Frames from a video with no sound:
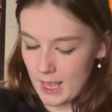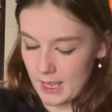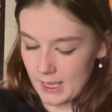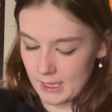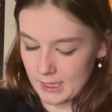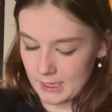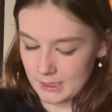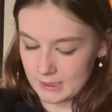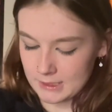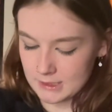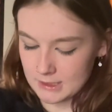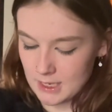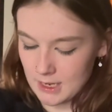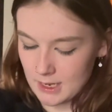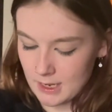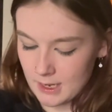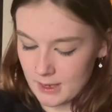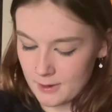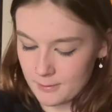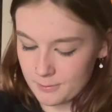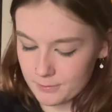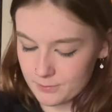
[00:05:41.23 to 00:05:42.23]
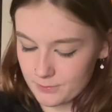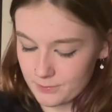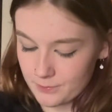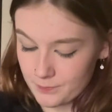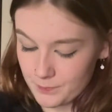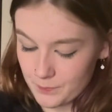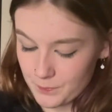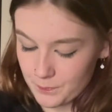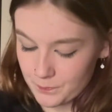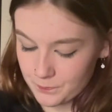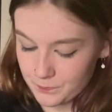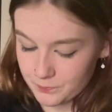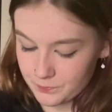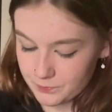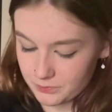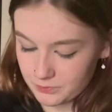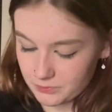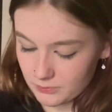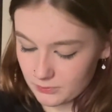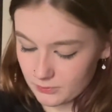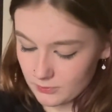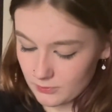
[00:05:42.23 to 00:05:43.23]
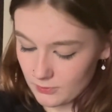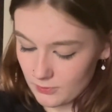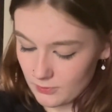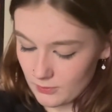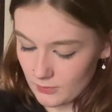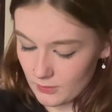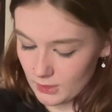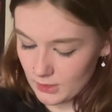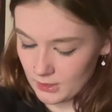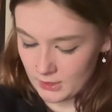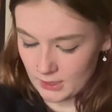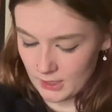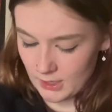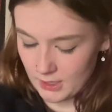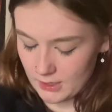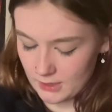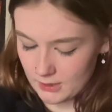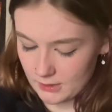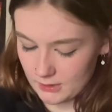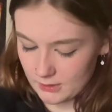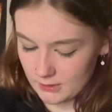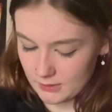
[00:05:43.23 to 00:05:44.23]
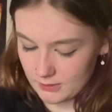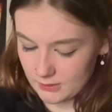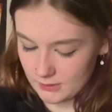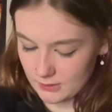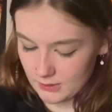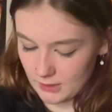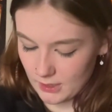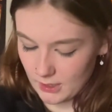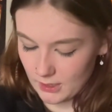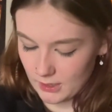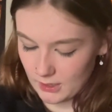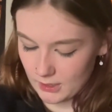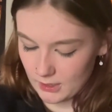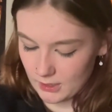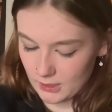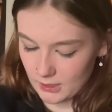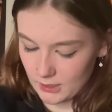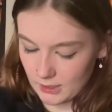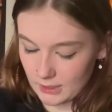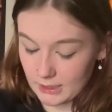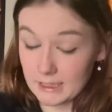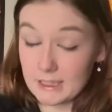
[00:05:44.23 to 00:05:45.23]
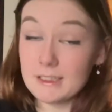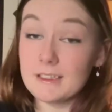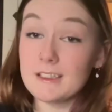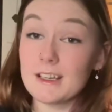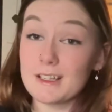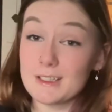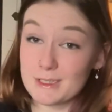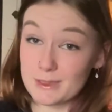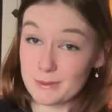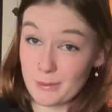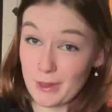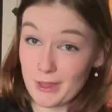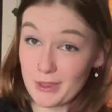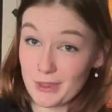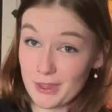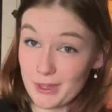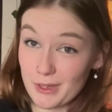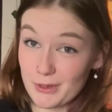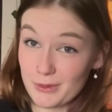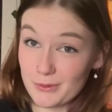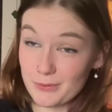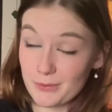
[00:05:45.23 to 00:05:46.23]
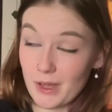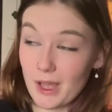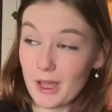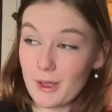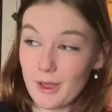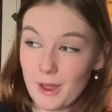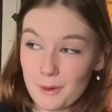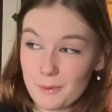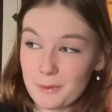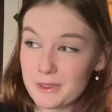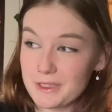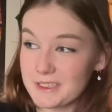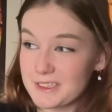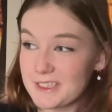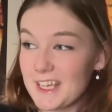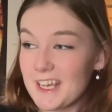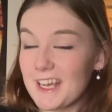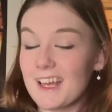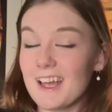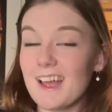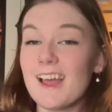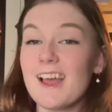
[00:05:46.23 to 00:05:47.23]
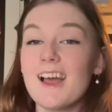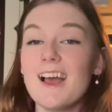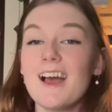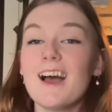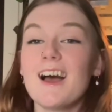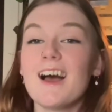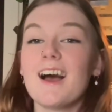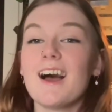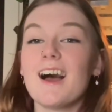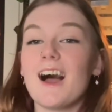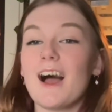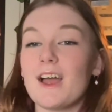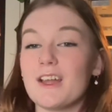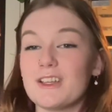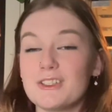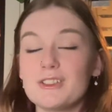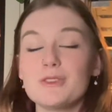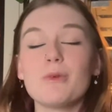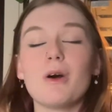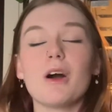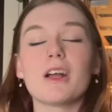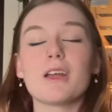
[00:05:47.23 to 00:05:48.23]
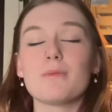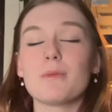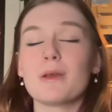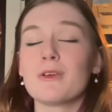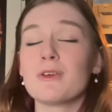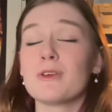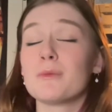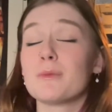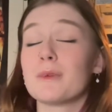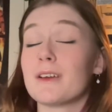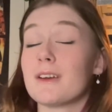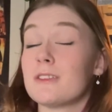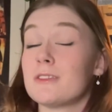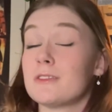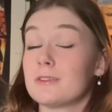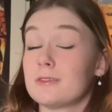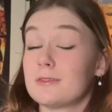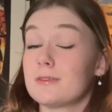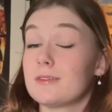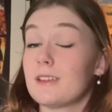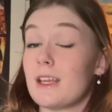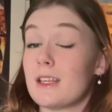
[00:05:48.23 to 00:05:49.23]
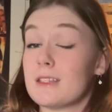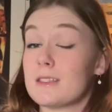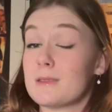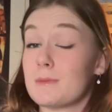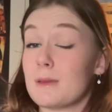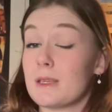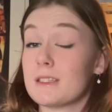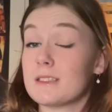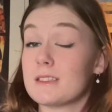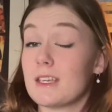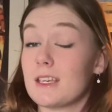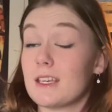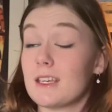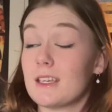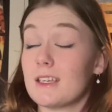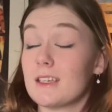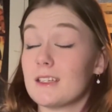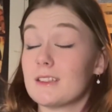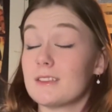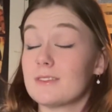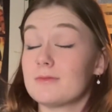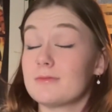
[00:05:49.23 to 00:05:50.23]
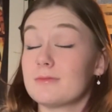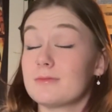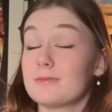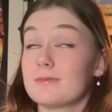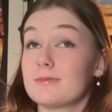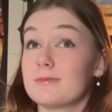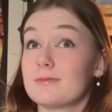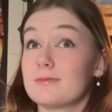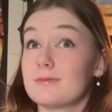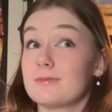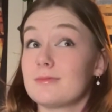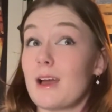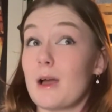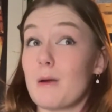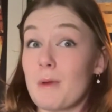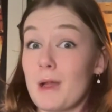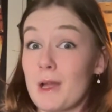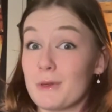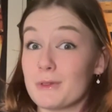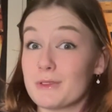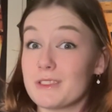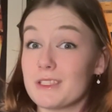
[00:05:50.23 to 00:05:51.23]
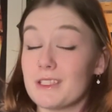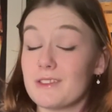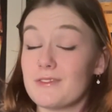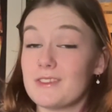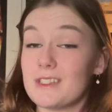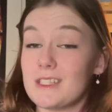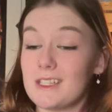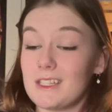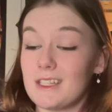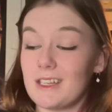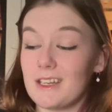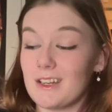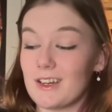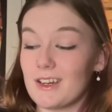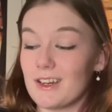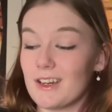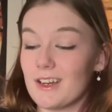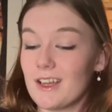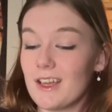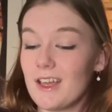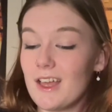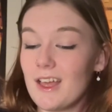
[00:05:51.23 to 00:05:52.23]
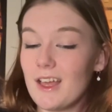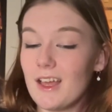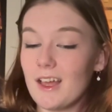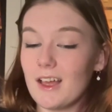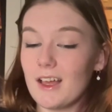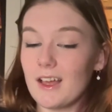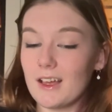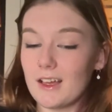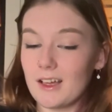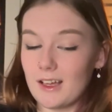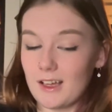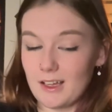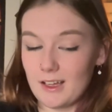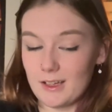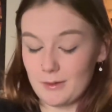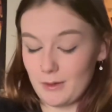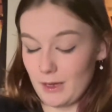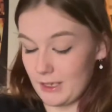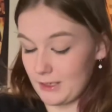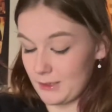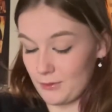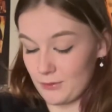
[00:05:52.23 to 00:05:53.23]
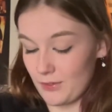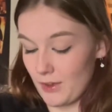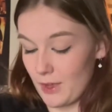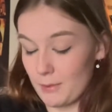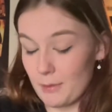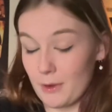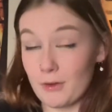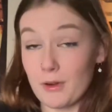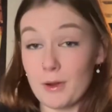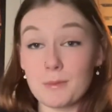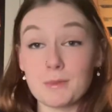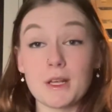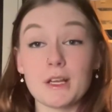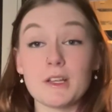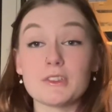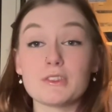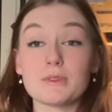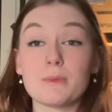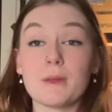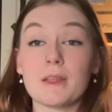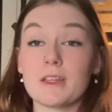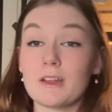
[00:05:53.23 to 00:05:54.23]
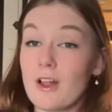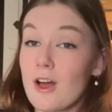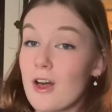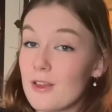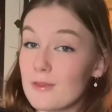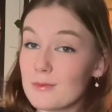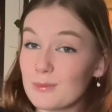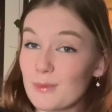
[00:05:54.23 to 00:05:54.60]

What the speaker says: And yeah, he does smell though. I will say, I do walk in my room and go, it smells like a mouse lives in here. I don't find my reptiles smell at all.